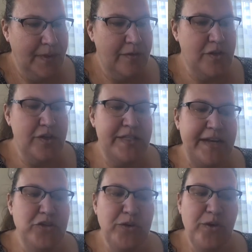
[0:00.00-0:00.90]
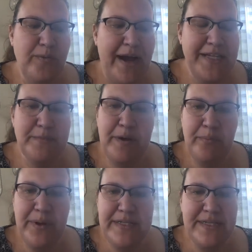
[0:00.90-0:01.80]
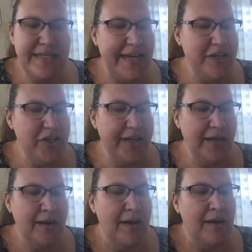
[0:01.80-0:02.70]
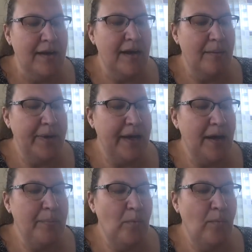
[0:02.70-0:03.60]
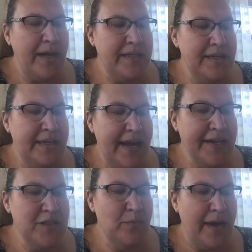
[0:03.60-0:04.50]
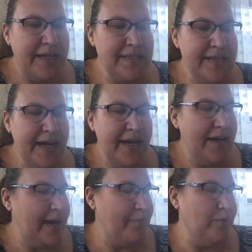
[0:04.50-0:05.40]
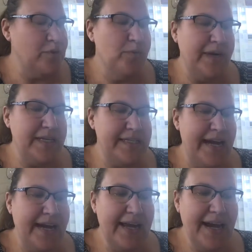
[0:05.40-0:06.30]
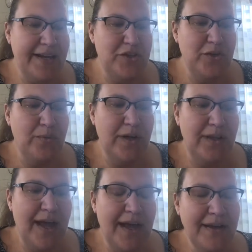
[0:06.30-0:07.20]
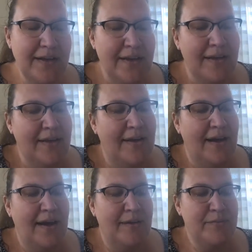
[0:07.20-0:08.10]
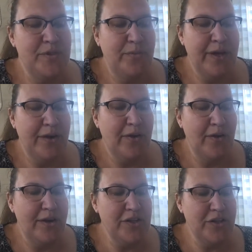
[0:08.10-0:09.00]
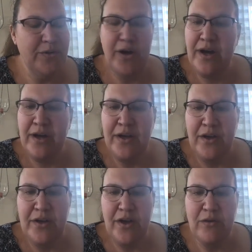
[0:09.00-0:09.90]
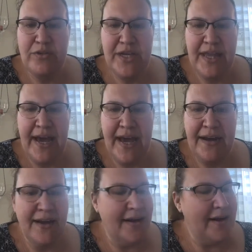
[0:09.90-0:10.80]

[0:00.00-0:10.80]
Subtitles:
There's a sexual harassment presentation coming up next Wednesday, April 22nd at 2 o'clock. So we encourage you to go to that